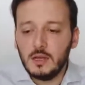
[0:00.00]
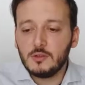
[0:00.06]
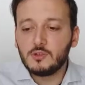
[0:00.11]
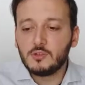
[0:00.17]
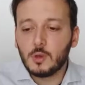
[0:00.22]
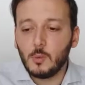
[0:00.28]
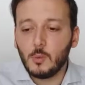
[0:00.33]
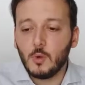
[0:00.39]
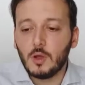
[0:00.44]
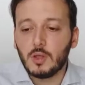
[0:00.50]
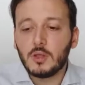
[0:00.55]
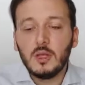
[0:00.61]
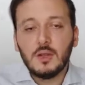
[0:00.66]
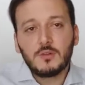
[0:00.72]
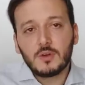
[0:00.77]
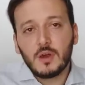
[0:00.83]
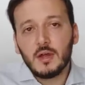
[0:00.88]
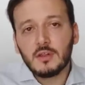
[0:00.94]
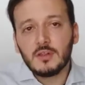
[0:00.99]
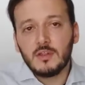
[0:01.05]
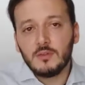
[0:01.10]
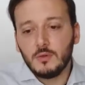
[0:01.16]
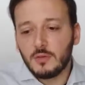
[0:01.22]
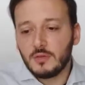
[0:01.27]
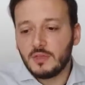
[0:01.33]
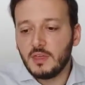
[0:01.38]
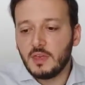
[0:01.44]
someone rather than
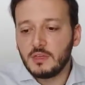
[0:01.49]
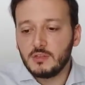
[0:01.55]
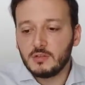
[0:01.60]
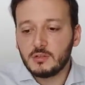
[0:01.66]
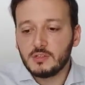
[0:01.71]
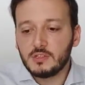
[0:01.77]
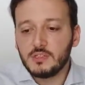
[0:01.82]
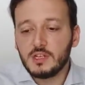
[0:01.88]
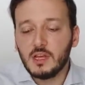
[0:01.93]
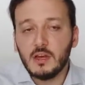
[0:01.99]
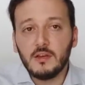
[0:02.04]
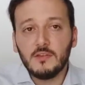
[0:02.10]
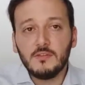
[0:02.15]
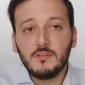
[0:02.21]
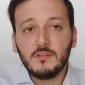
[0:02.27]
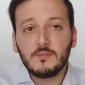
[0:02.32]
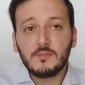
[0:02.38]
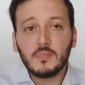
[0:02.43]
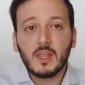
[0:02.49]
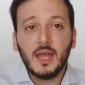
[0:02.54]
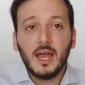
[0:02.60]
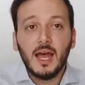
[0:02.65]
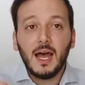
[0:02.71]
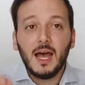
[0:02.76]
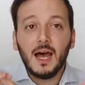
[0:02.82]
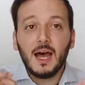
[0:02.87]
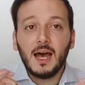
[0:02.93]
doing things yourself.
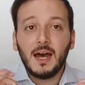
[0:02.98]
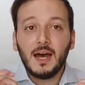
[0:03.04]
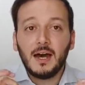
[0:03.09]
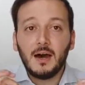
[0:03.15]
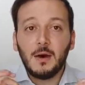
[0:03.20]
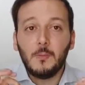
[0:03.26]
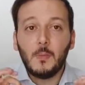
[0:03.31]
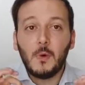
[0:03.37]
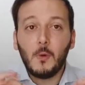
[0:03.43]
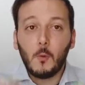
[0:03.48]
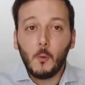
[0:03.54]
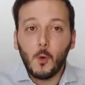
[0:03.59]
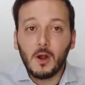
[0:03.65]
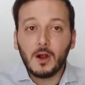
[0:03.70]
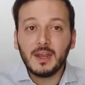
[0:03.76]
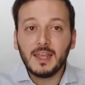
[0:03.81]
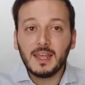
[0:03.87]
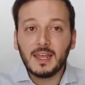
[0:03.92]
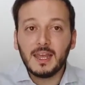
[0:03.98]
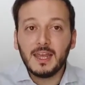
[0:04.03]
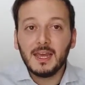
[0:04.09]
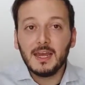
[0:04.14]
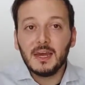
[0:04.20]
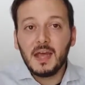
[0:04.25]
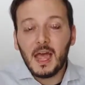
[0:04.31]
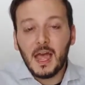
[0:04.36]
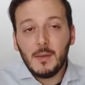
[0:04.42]
Warning,
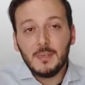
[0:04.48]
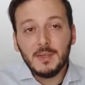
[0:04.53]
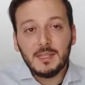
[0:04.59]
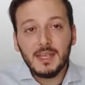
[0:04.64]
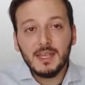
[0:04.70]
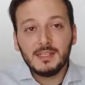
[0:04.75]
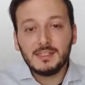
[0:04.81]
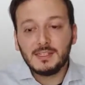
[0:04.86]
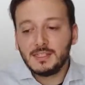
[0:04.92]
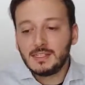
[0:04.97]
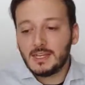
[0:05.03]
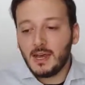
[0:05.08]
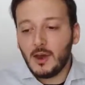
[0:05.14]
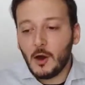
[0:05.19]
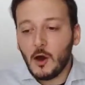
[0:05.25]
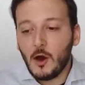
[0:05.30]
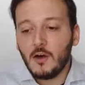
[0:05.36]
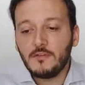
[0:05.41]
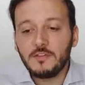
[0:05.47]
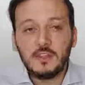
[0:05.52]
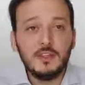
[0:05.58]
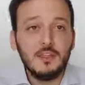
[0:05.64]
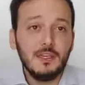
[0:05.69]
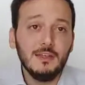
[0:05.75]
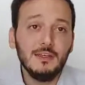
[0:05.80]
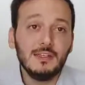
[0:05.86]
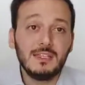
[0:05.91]
M&As
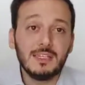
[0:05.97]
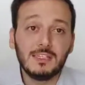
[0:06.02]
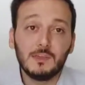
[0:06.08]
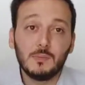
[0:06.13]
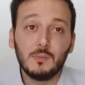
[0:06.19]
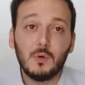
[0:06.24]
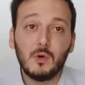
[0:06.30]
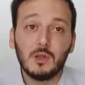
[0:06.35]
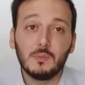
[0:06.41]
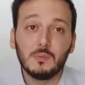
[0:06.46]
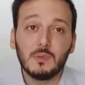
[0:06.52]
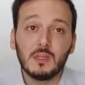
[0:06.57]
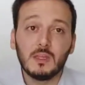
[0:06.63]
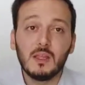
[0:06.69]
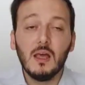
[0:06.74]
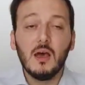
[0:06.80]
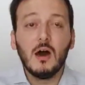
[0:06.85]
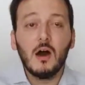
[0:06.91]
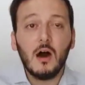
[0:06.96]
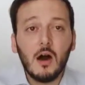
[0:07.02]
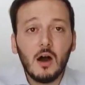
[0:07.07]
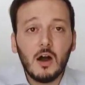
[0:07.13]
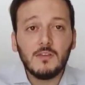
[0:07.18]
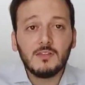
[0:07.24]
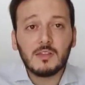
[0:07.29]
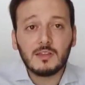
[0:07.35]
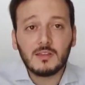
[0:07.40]
often yield disappointment.
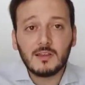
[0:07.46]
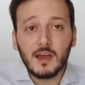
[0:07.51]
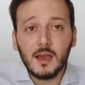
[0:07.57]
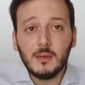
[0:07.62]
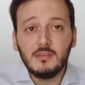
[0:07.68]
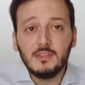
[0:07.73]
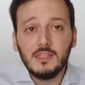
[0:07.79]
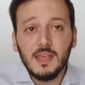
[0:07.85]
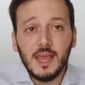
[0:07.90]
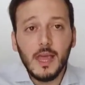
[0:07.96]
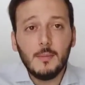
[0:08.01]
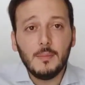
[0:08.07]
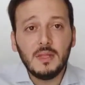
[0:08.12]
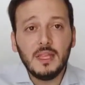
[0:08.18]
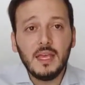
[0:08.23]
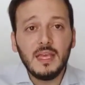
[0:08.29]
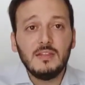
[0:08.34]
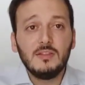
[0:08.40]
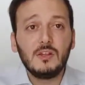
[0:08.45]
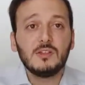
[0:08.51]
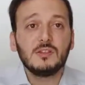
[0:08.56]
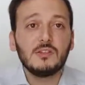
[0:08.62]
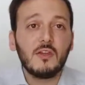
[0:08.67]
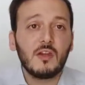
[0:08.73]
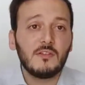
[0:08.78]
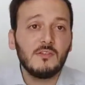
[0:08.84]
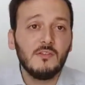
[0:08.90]
Oftentimes the M&A does
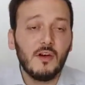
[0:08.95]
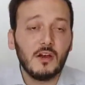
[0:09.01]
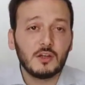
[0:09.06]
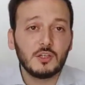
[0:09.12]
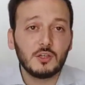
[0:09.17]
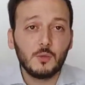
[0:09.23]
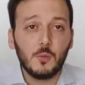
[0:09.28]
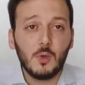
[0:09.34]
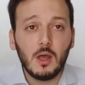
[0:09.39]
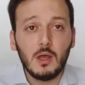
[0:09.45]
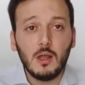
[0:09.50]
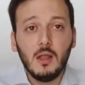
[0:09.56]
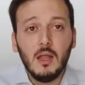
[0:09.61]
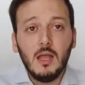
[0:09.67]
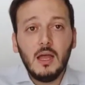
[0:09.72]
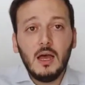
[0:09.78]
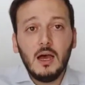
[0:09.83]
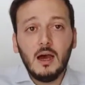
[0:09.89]
not function well,